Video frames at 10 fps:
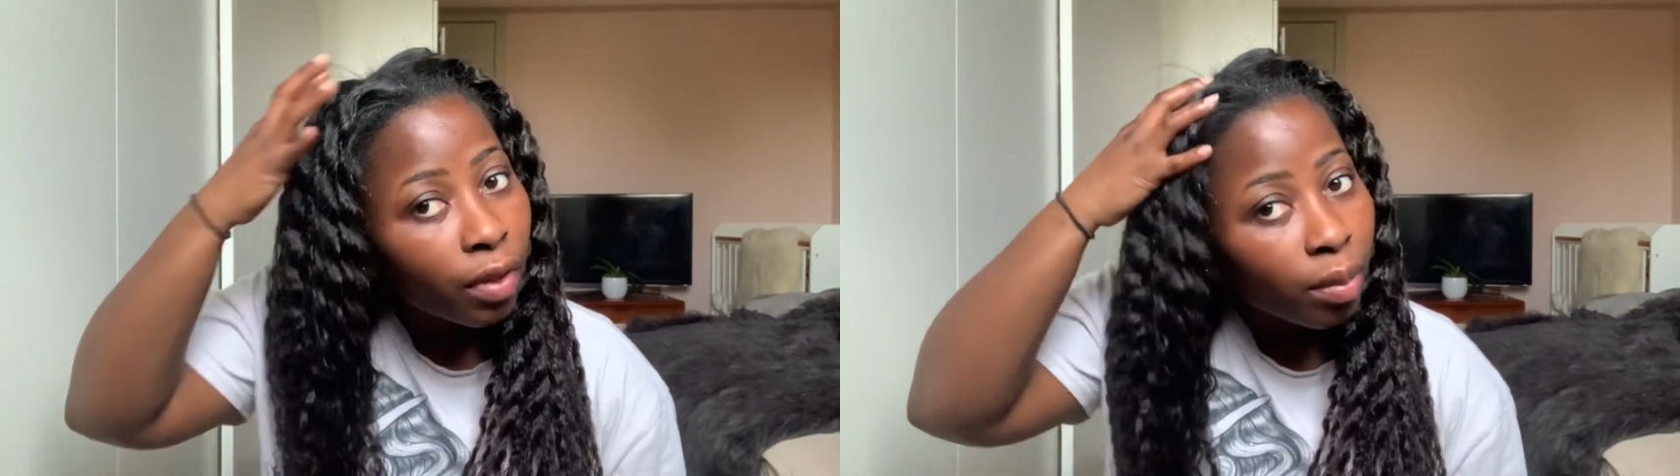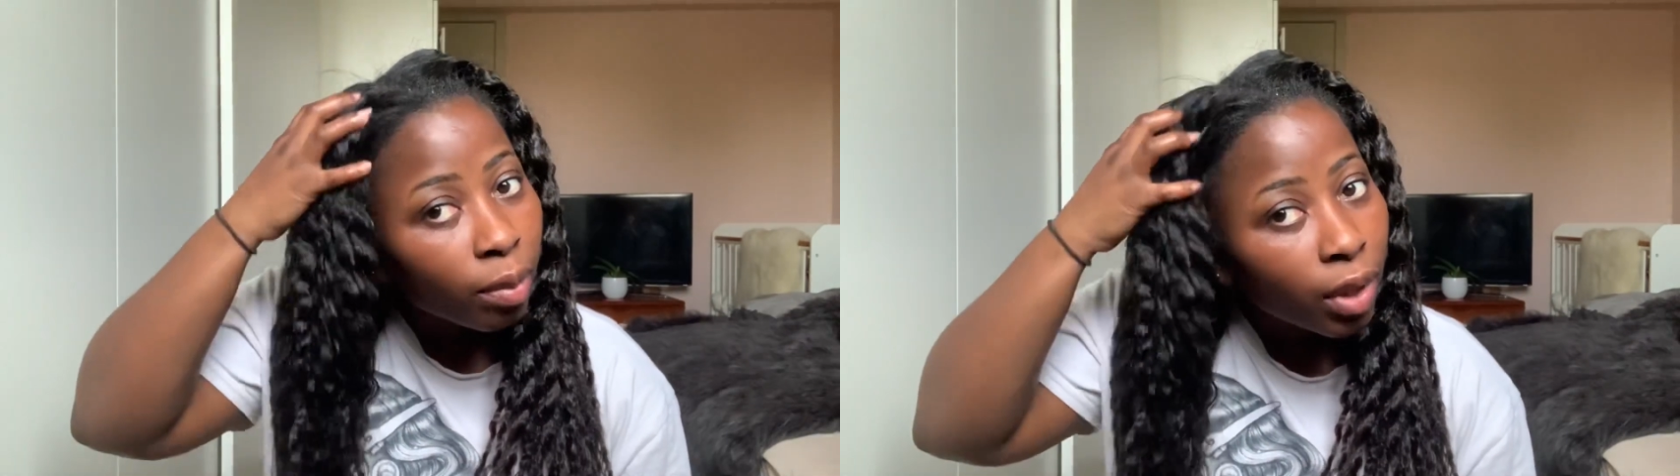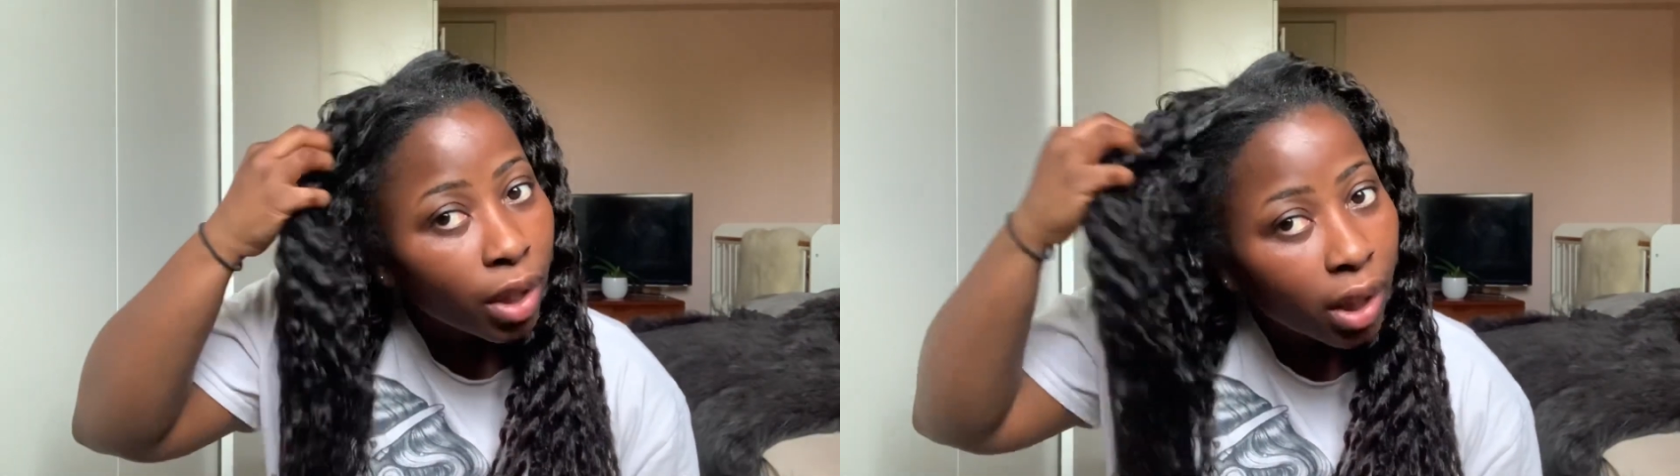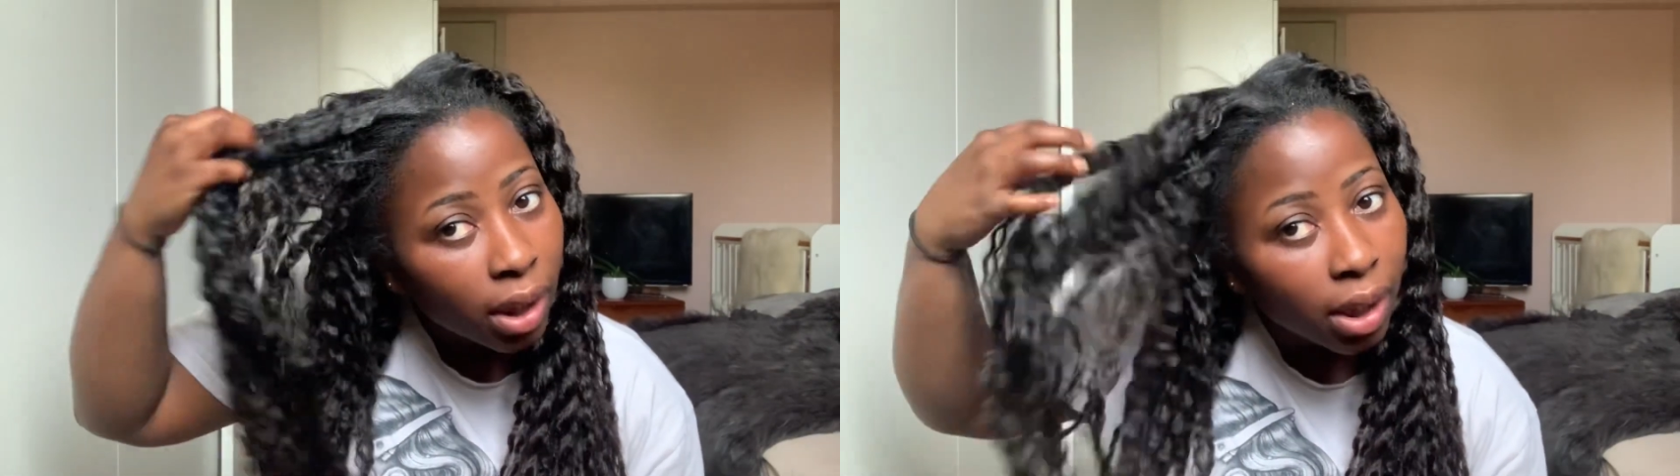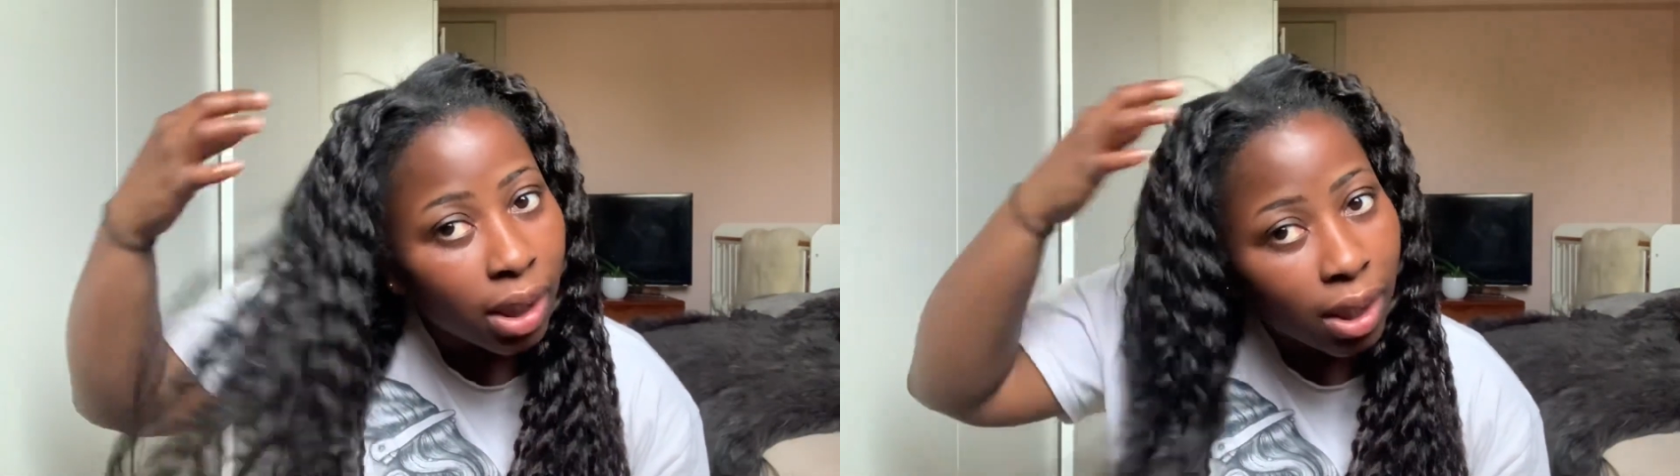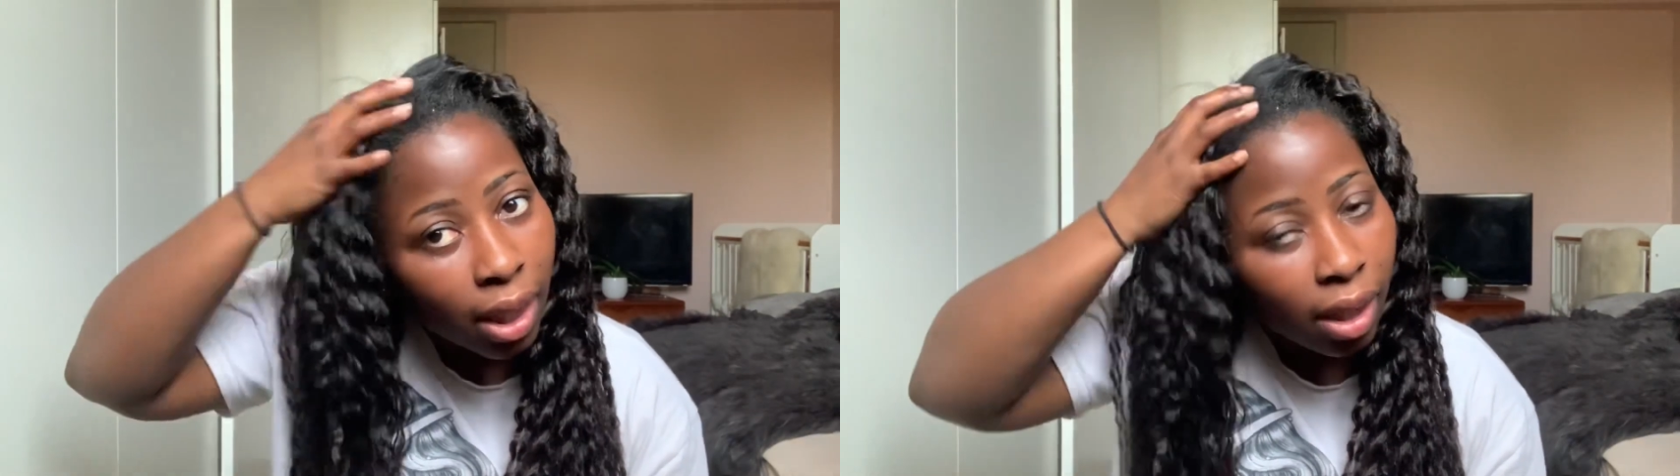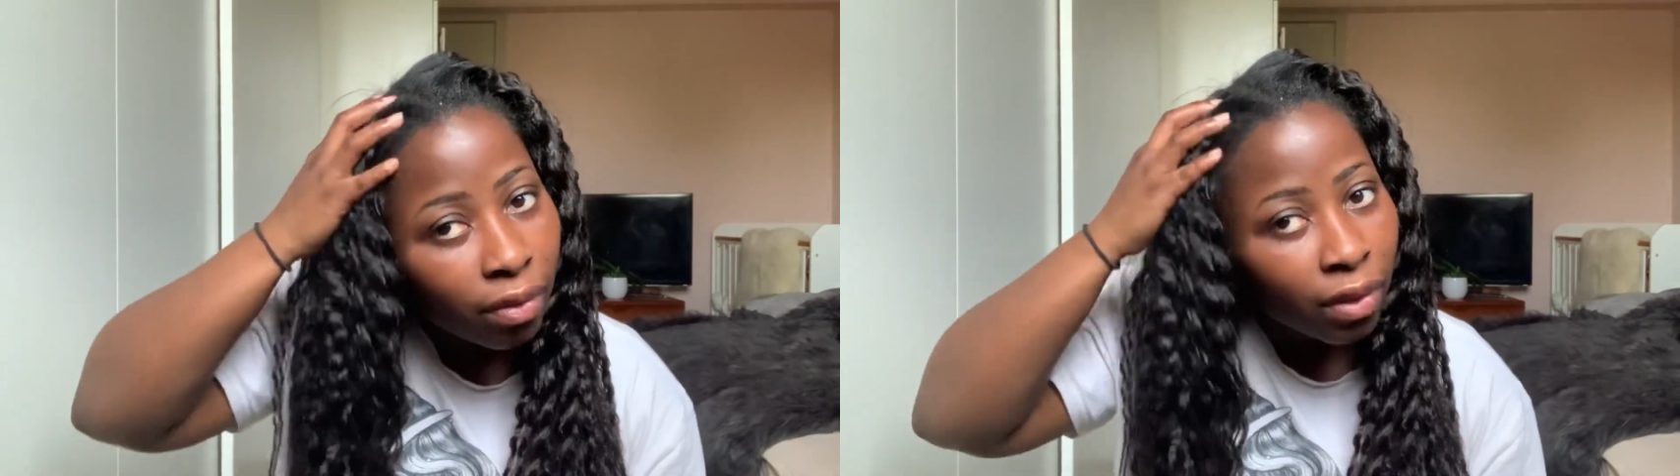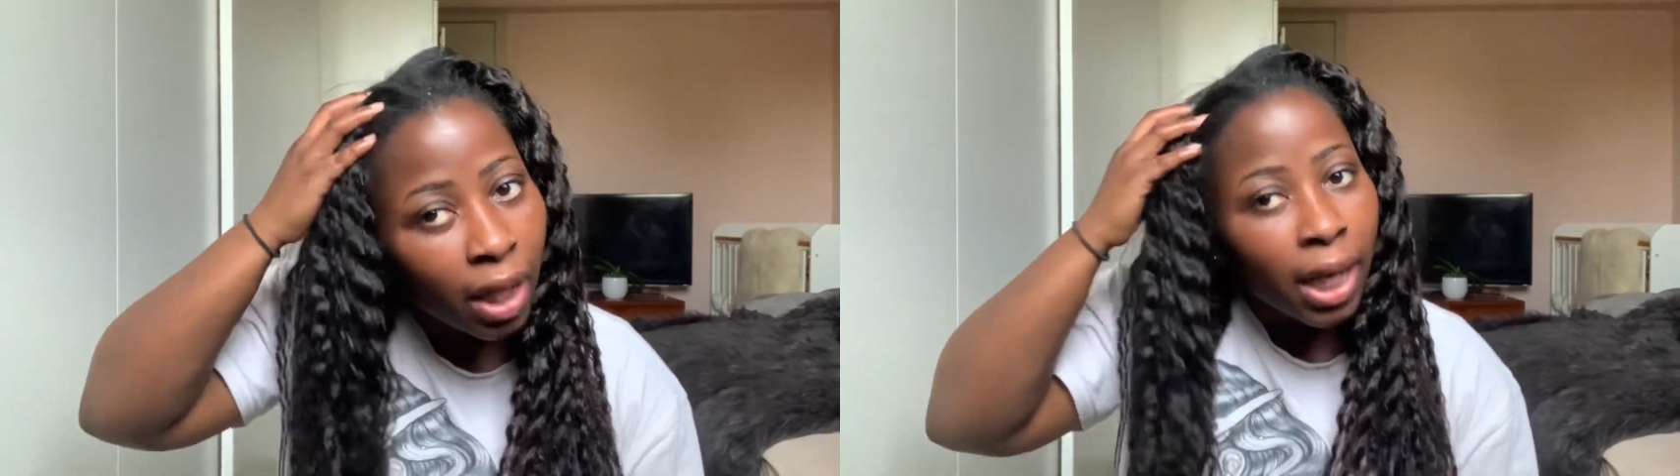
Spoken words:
the good stuff.